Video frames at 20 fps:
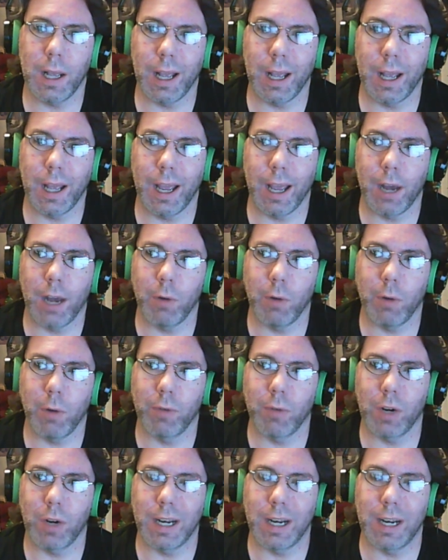
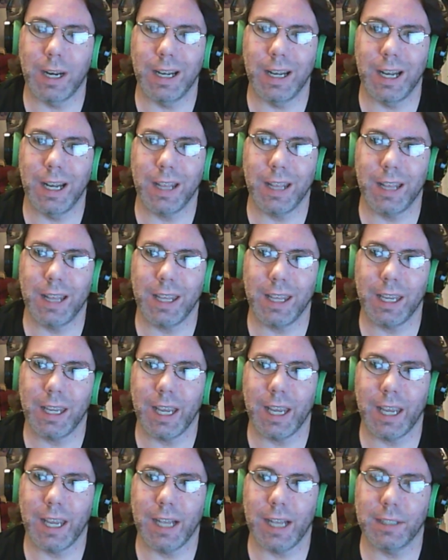However, nothing
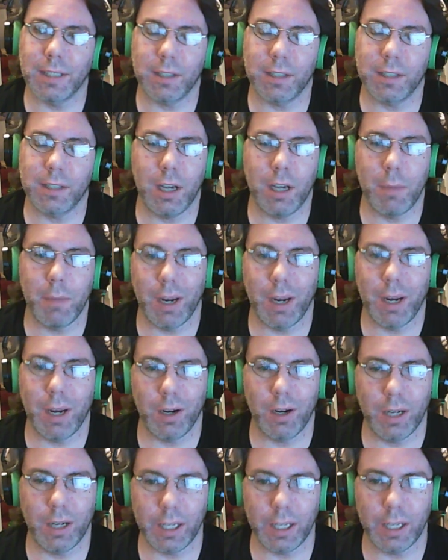has come out
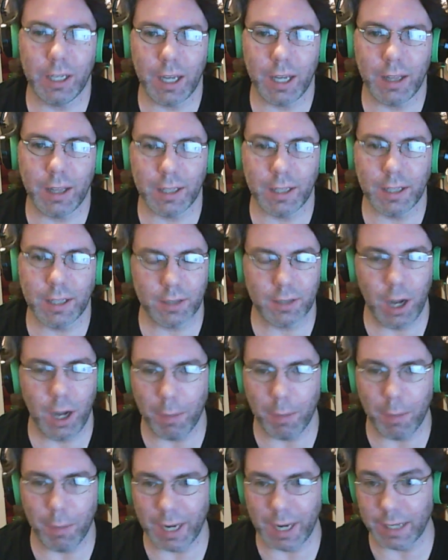on it yet that's
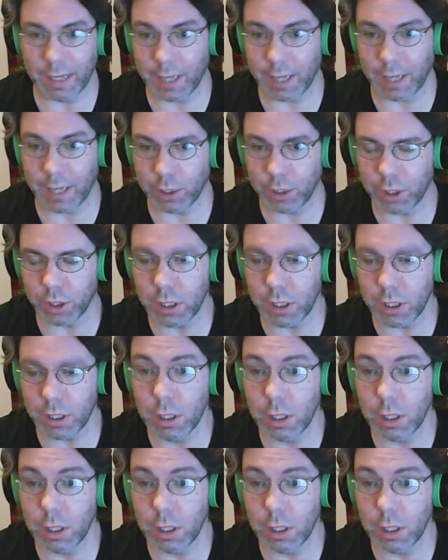caught my attention.